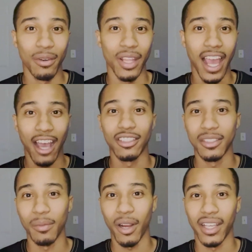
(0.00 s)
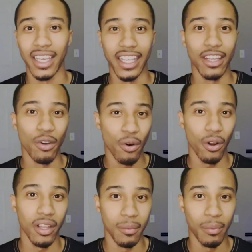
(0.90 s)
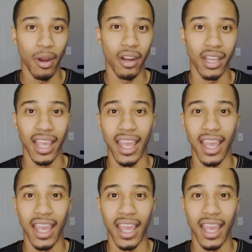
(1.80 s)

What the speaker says: for the housing market in Orland Park,